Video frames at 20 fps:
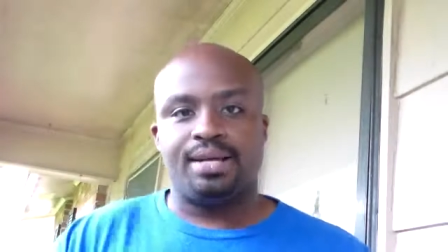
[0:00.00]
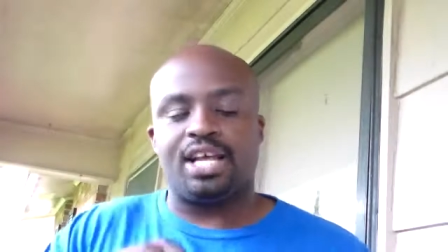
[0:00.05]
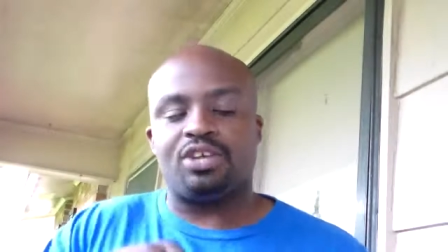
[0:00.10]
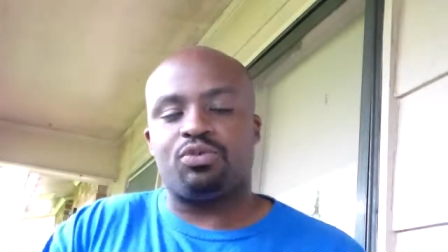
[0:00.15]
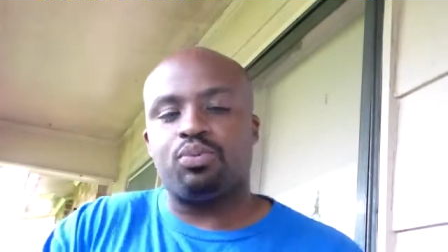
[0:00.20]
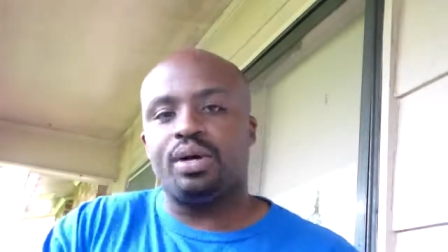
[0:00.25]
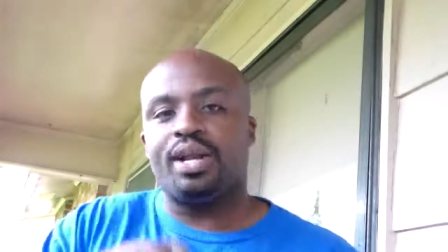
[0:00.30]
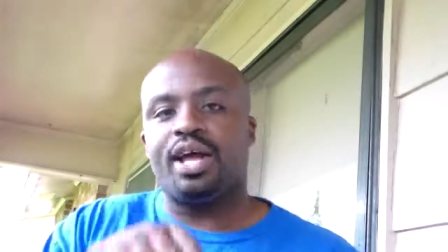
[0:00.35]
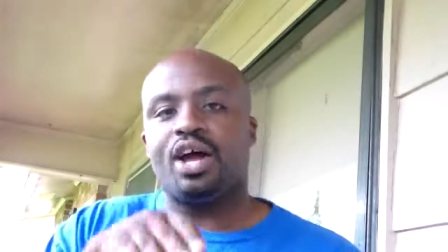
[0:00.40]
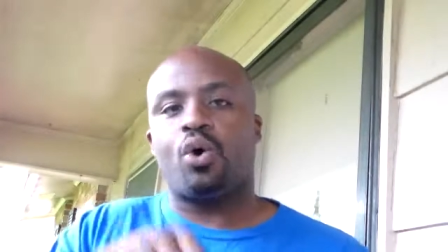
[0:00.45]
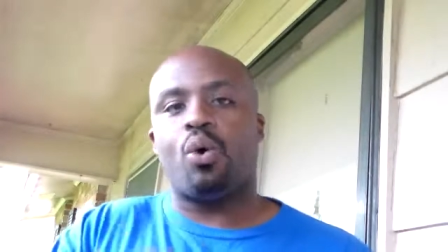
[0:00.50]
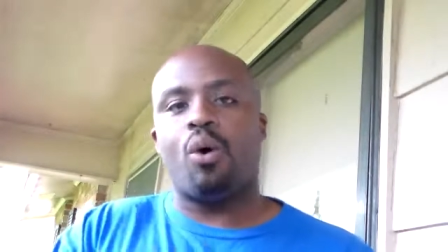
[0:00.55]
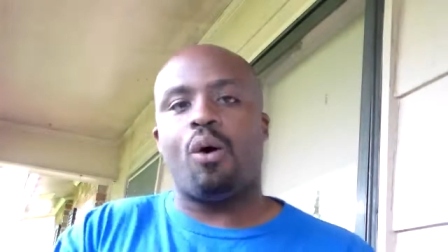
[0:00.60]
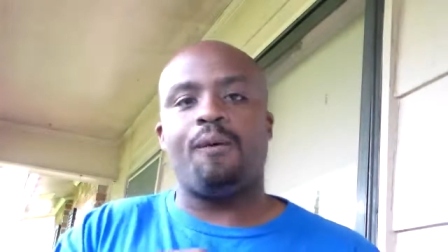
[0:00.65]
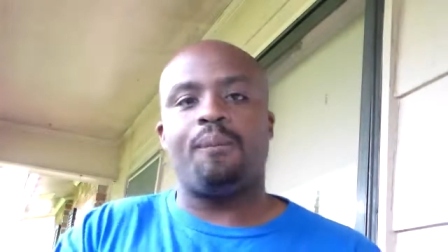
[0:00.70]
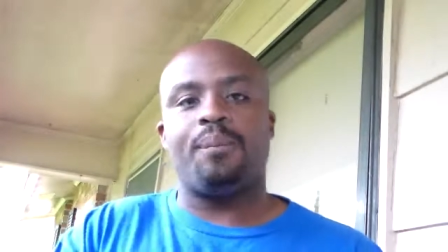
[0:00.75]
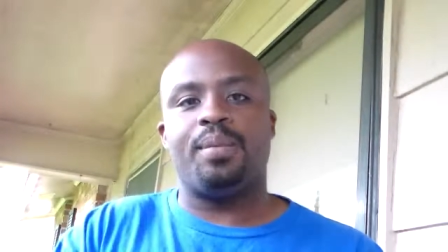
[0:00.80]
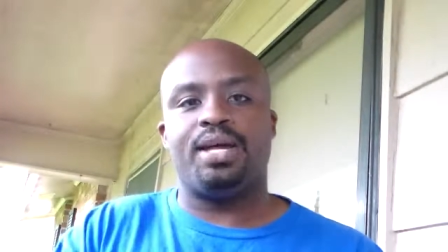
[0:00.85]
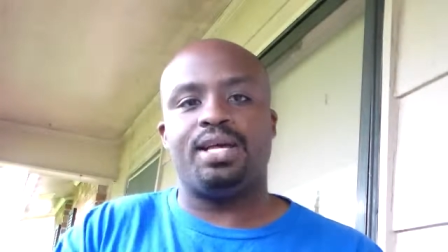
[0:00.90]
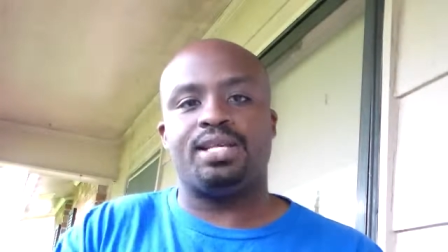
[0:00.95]
That's what that
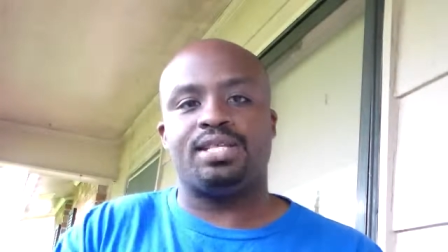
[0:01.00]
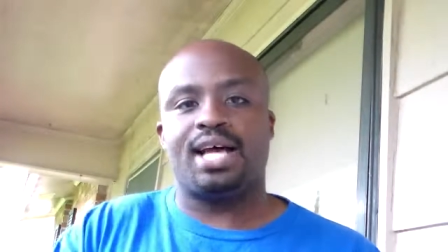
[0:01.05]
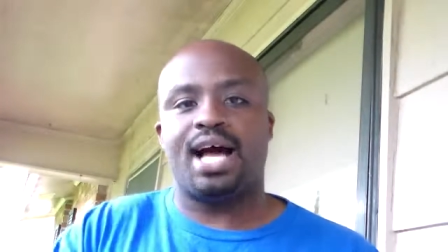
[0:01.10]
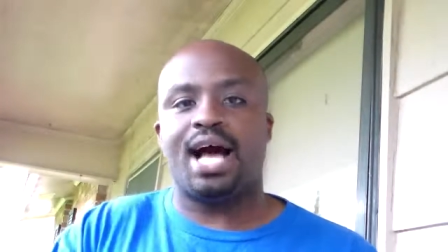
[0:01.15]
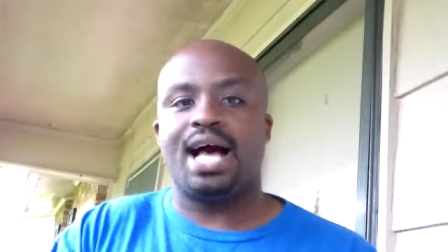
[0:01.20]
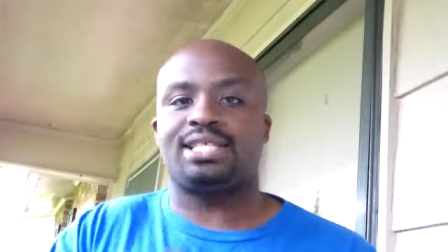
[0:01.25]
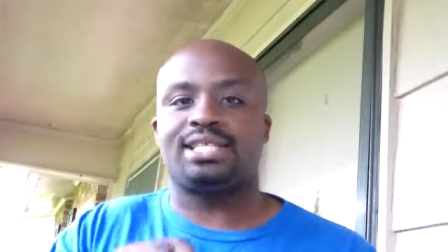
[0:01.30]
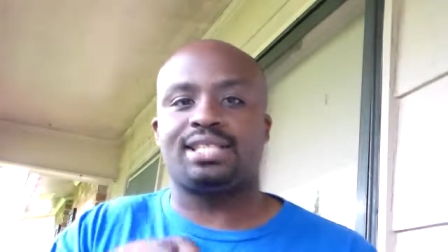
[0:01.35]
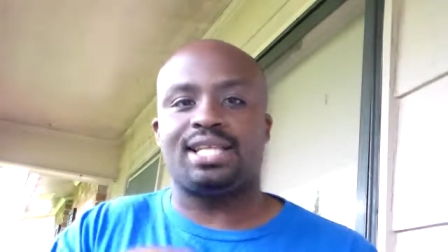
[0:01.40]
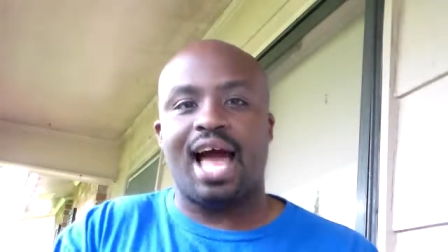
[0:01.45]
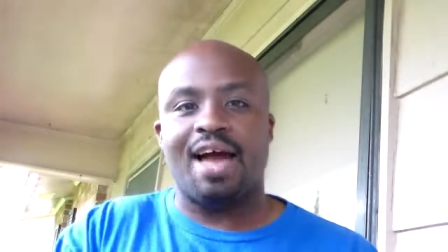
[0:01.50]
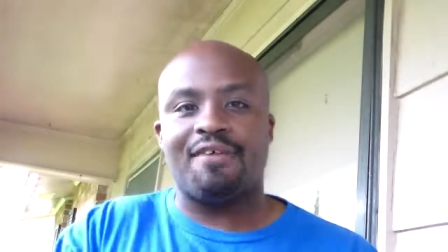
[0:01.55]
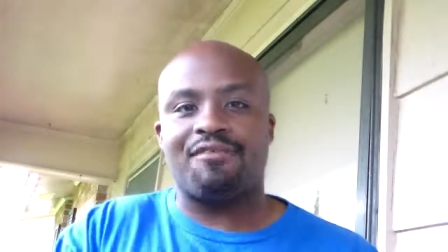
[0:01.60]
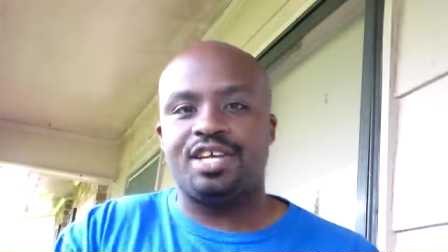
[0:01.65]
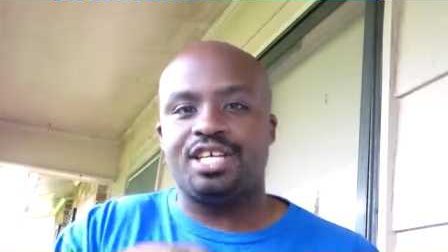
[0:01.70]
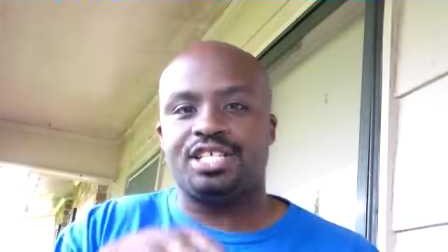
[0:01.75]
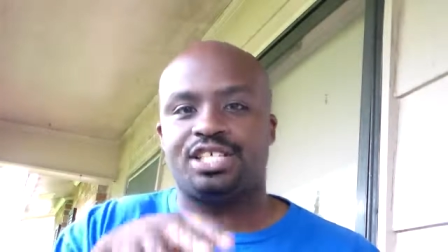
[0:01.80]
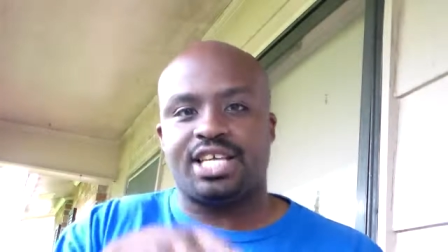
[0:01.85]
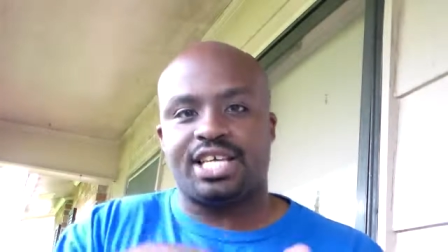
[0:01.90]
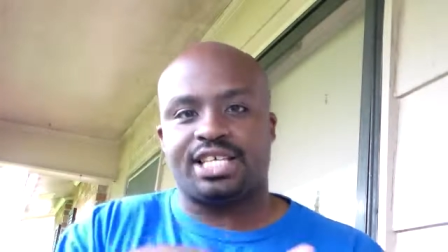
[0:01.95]
quote means. Guys,
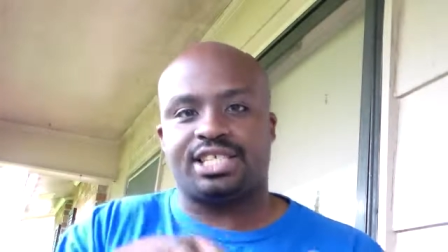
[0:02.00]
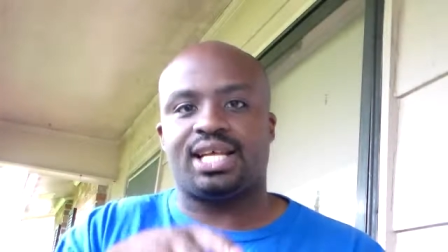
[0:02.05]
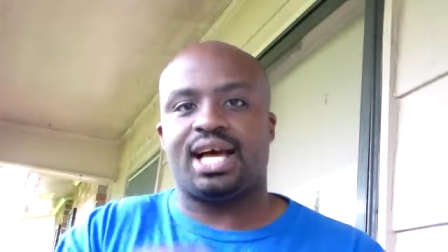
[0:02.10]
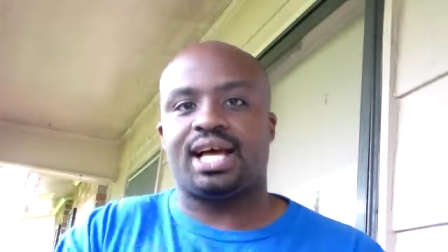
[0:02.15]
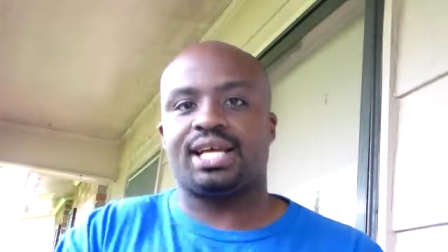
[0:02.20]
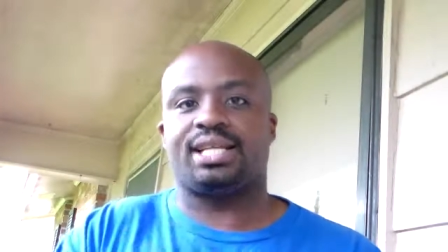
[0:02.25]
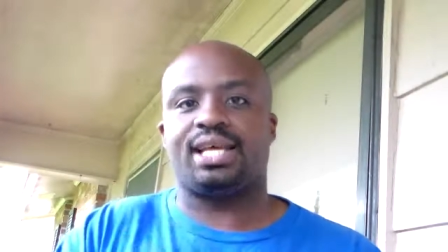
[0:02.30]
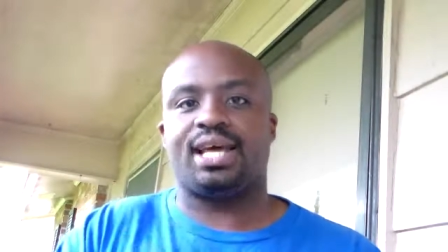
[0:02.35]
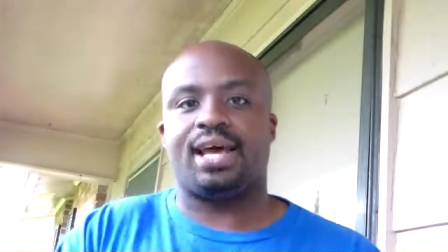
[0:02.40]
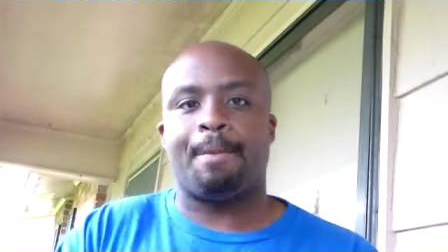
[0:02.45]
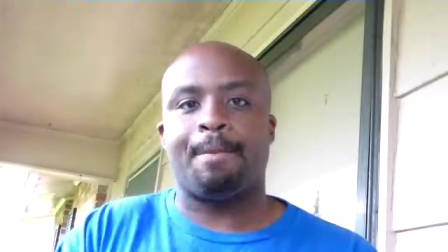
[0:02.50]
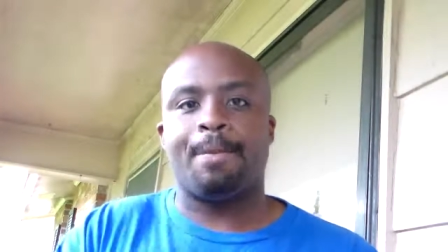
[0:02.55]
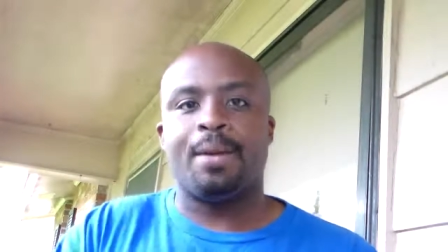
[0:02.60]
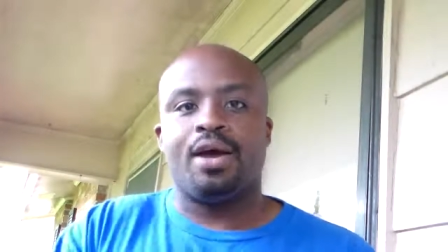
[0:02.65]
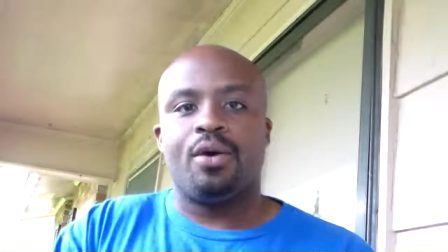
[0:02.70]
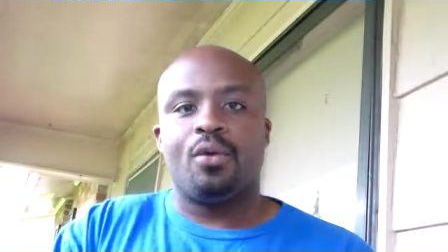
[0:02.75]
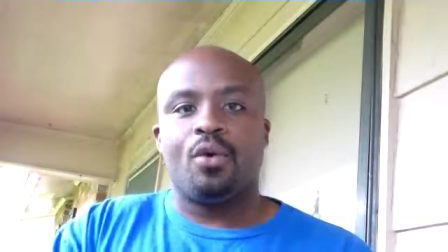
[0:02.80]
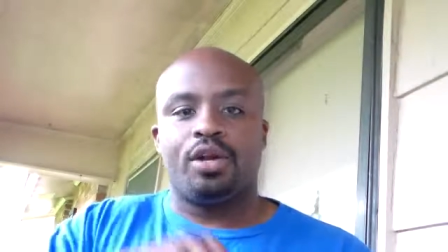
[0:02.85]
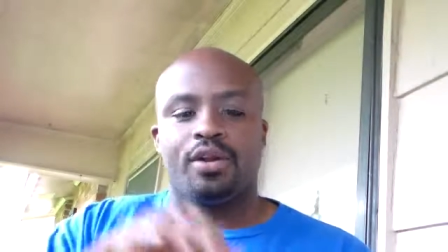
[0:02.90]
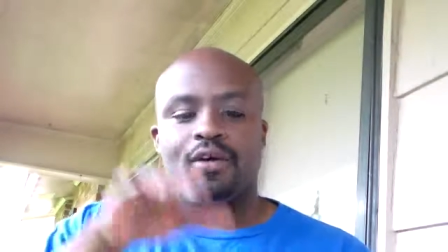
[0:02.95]
life is just like that.
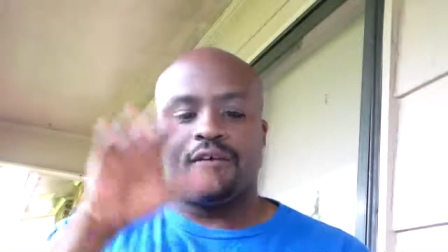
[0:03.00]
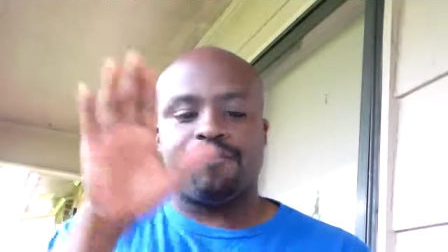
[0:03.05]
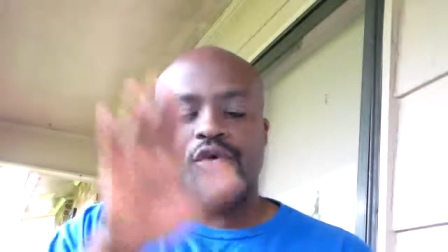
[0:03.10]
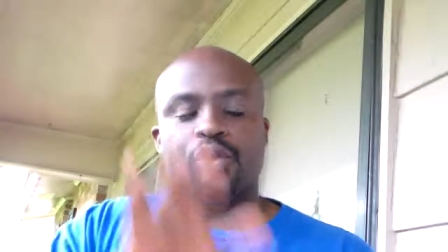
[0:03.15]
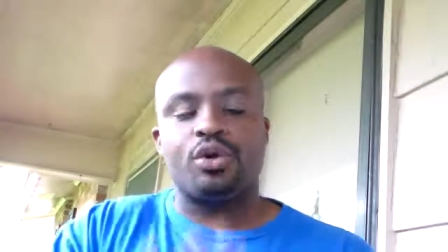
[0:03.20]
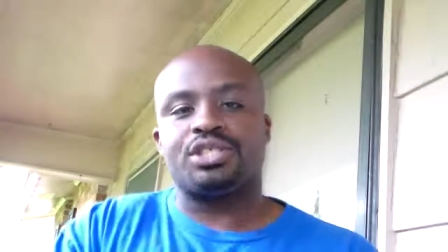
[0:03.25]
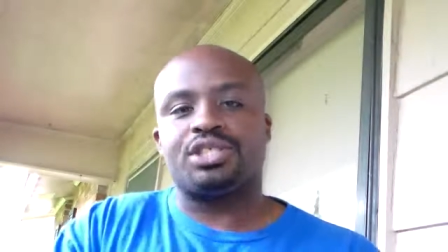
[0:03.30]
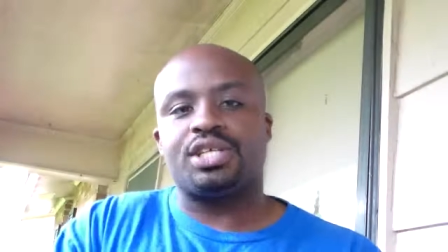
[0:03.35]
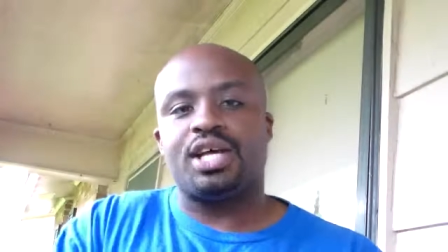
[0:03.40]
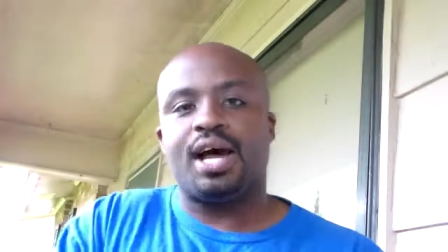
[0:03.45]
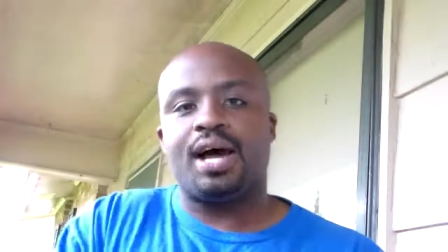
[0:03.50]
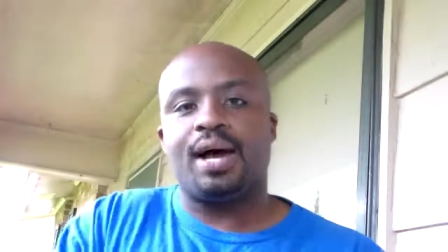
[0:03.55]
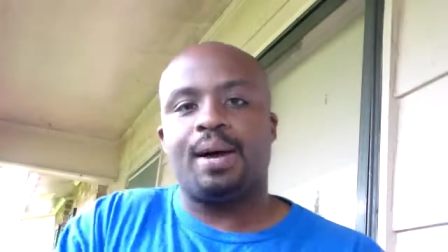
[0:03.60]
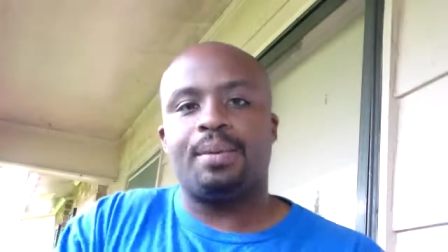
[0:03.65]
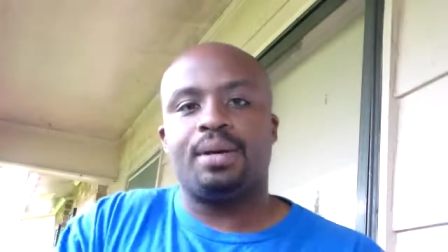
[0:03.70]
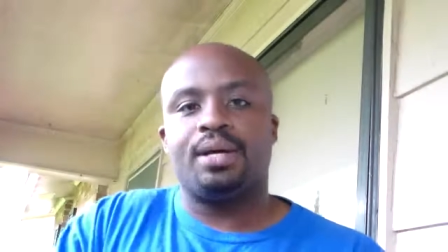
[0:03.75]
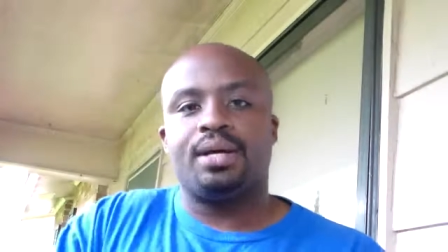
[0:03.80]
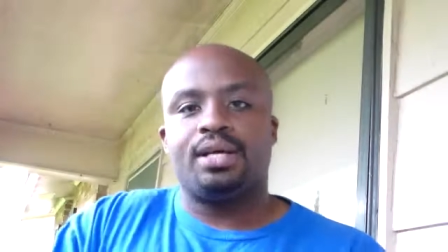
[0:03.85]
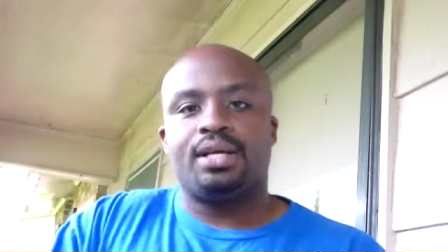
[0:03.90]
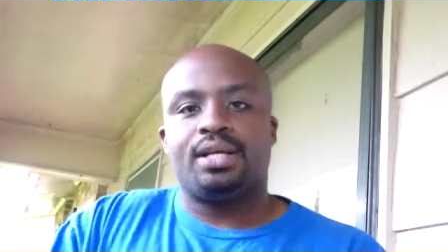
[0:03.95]
The first
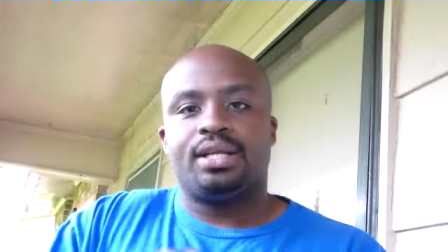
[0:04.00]
time